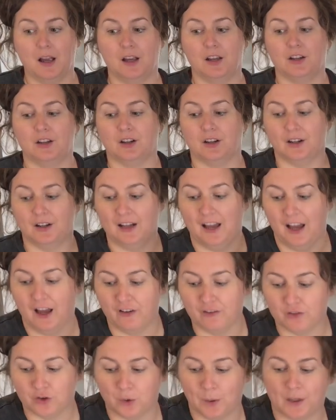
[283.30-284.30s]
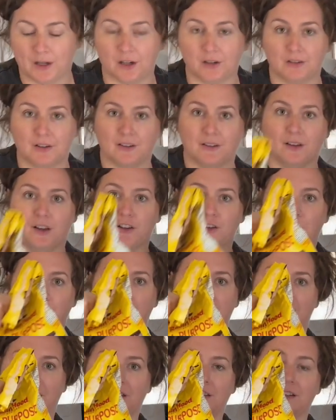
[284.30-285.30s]
You're going to have quicker results with
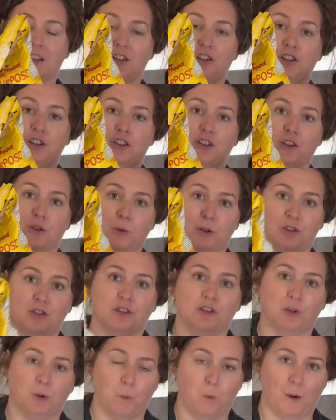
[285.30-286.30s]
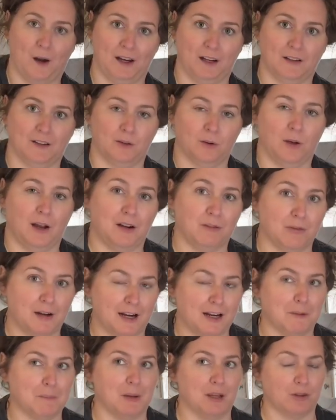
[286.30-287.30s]
this, and you can switch it to white. So I
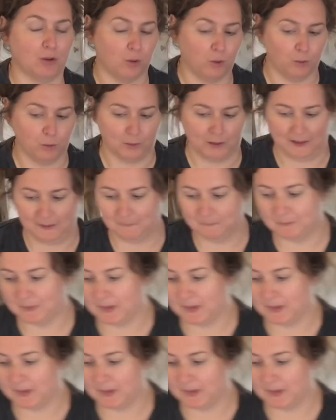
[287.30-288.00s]
recommend the whole wheat.